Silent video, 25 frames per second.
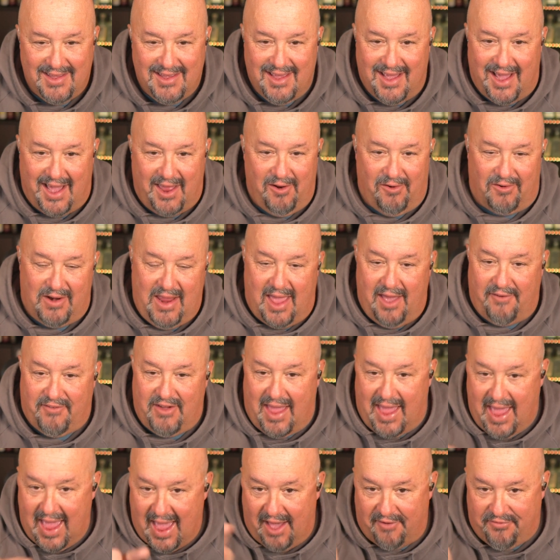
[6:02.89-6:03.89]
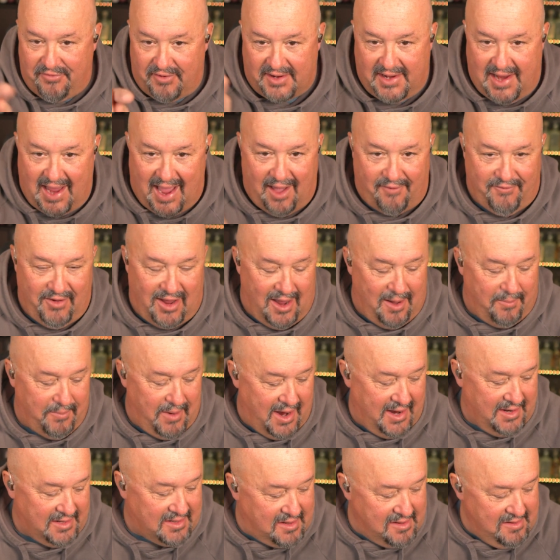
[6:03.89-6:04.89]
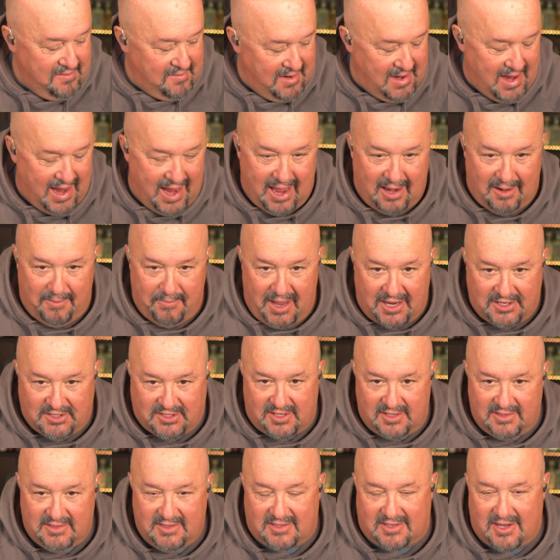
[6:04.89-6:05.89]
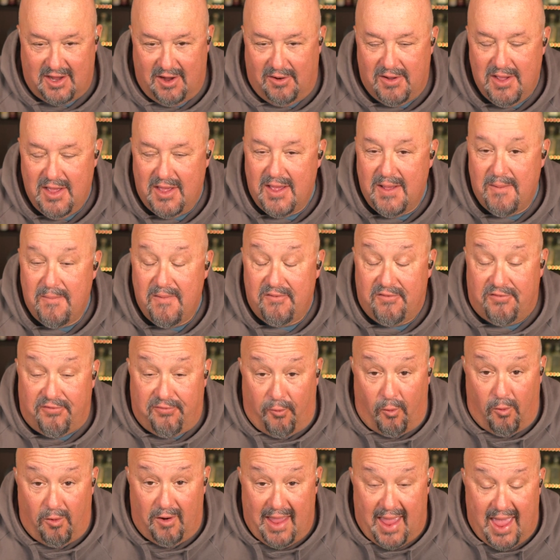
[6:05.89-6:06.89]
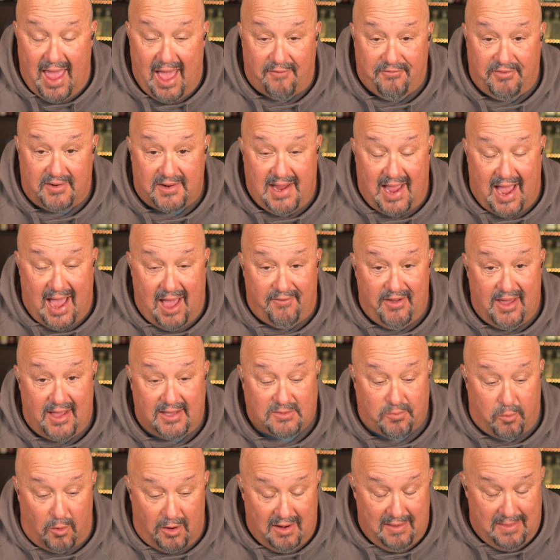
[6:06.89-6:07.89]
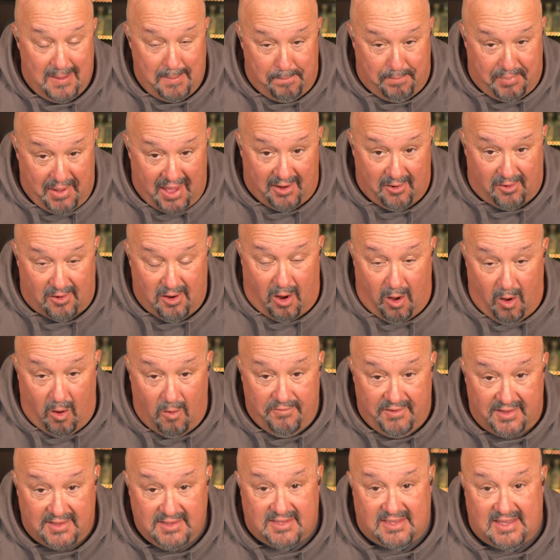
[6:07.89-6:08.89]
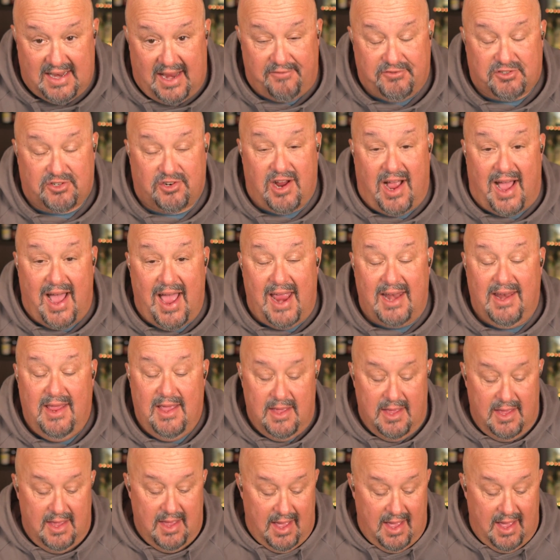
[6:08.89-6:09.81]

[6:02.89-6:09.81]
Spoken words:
I don't have a half agave on my animation, so 4.5 agave. It's one of the better Jovens that I've tried.